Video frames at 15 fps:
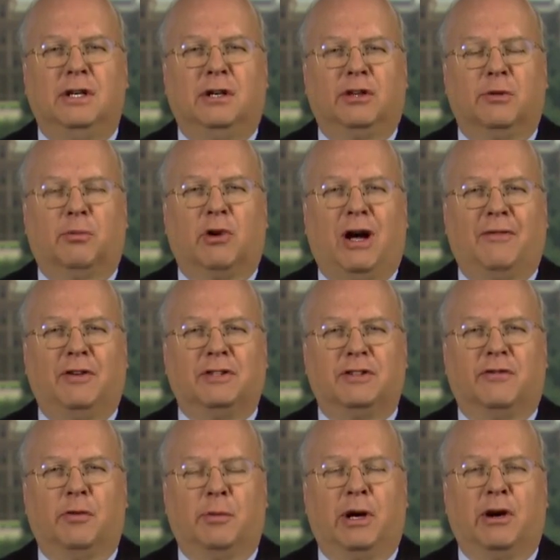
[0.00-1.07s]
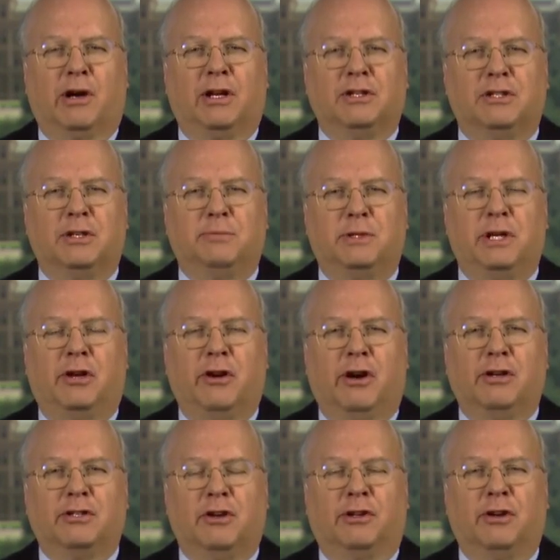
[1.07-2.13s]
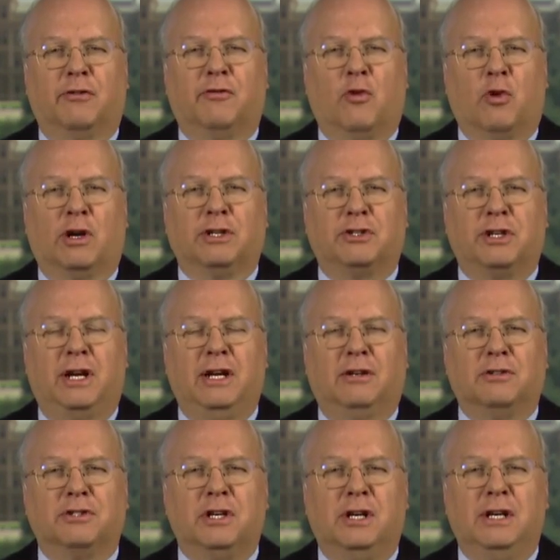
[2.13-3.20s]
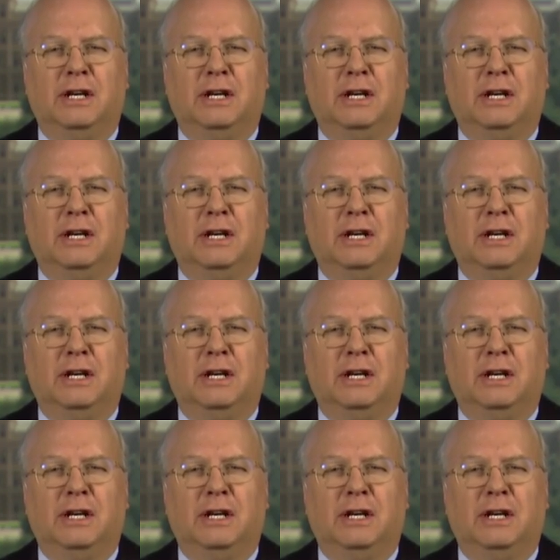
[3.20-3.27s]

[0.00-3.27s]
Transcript: the profits of American subsidiaries on their foreign sales.